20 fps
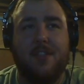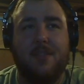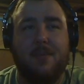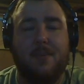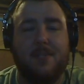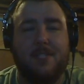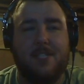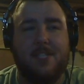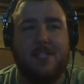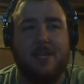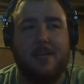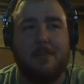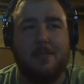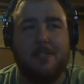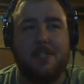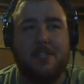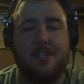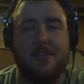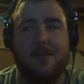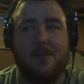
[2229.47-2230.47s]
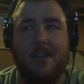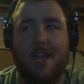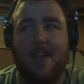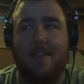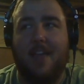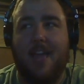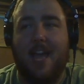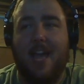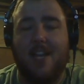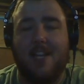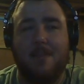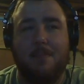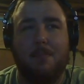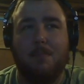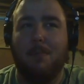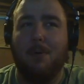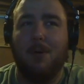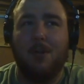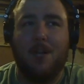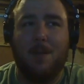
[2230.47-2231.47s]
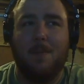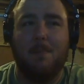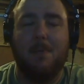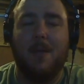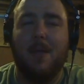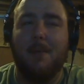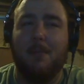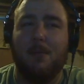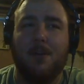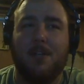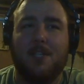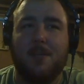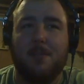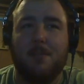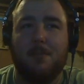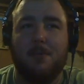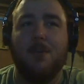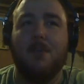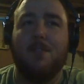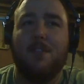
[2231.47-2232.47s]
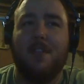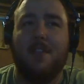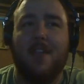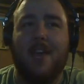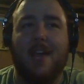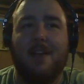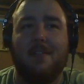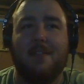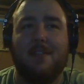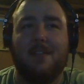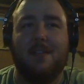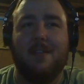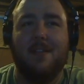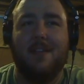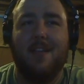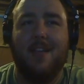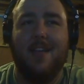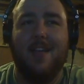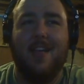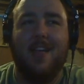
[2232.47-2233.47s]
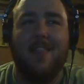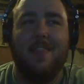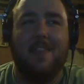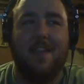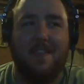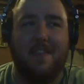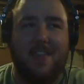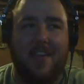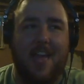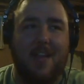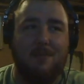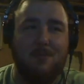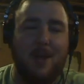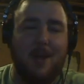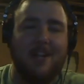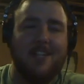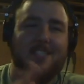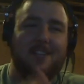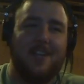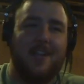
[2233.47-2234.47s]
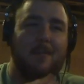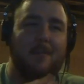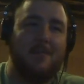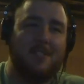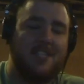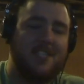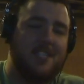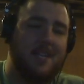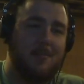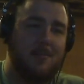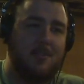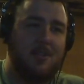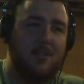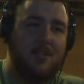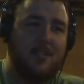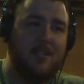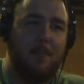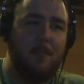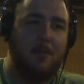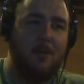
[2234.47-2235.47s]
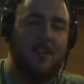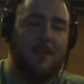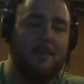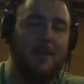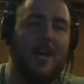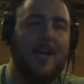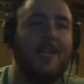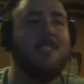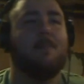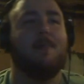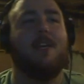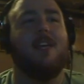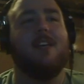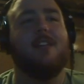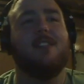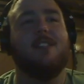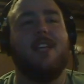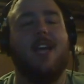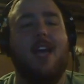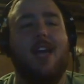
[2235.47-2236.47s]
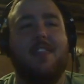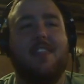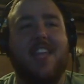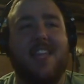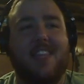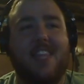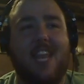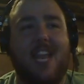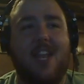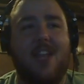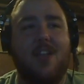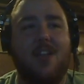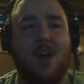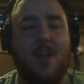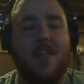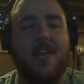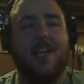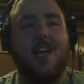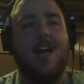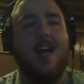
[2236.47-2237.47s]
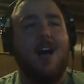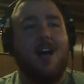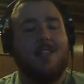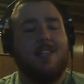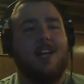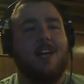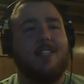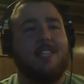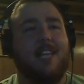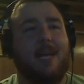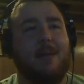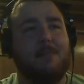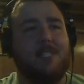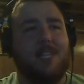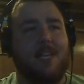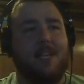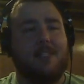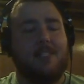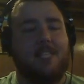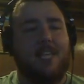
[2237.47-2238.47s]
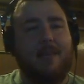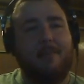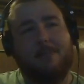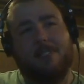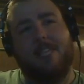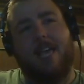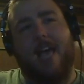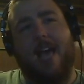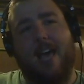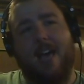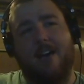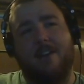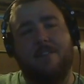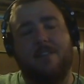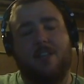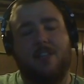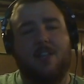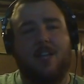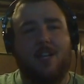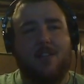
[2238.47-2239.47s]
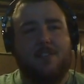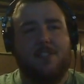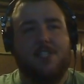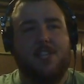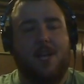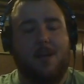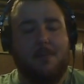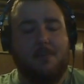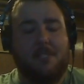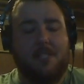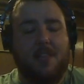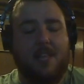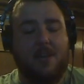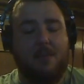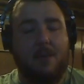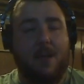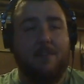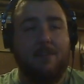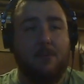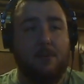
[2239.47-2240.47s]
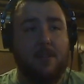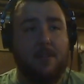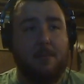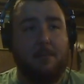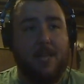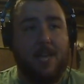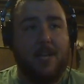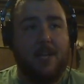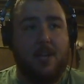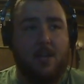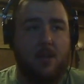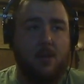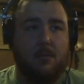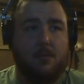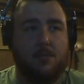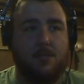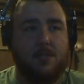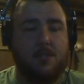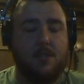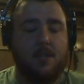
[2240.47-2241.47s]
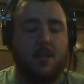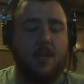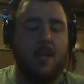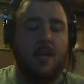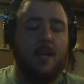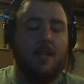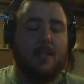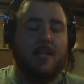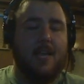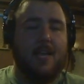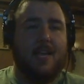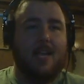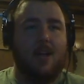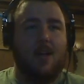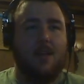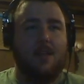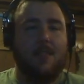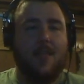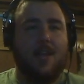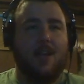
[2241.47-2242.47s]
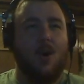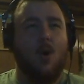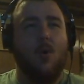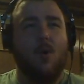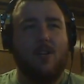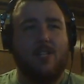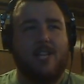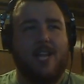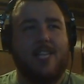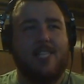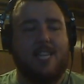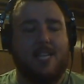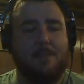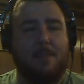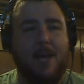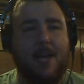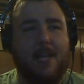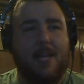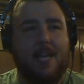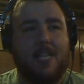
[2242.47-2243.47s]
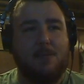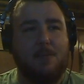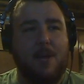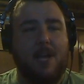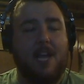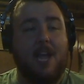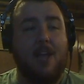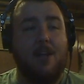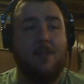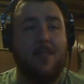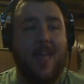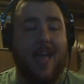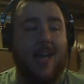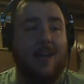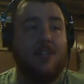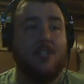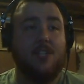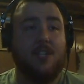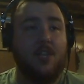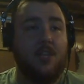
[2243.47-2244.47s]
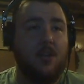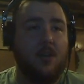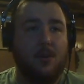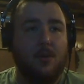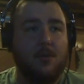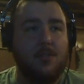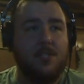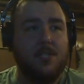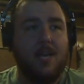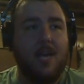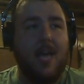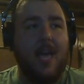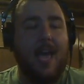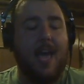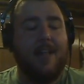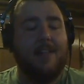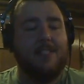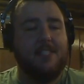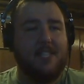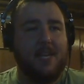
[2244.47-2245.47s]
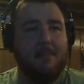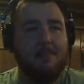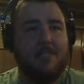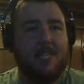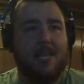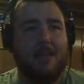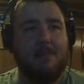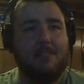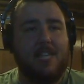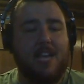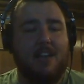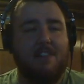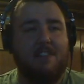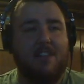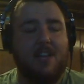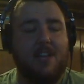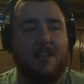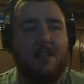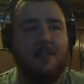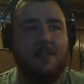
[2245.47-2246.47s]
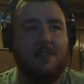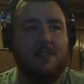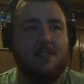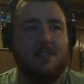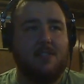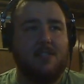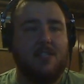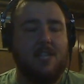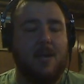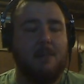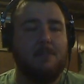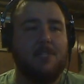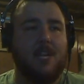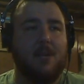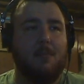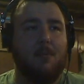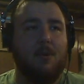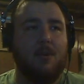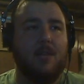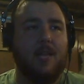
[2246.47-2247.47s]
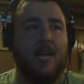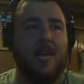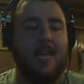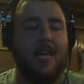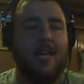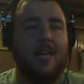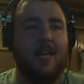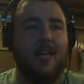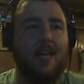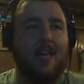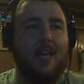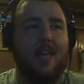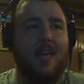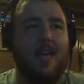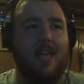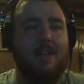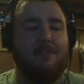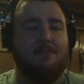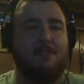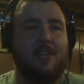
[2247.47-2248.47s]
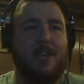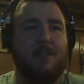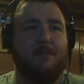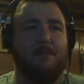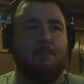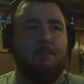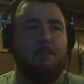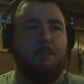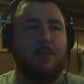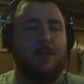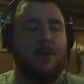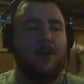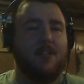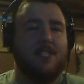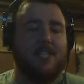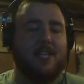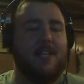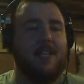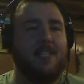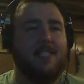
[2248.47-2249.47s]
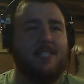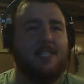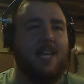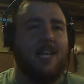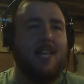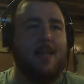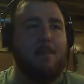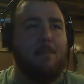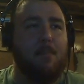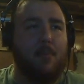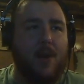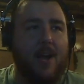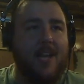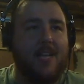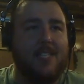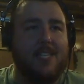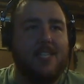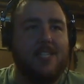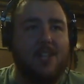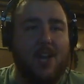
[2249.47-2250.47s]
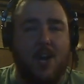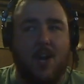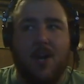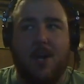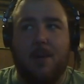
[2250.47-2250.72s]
was a substitute, and they had to pull out the paperwork to prove that they had registered him as a substitute at some point in the past because they didn't know. Like a lot of times, like teams have a lot of subs that they don't ever really plan to use. Like Origin has like Expeke who they actually use, and some teams have subs that are more like if Bjergsen suddenly breaks his arm.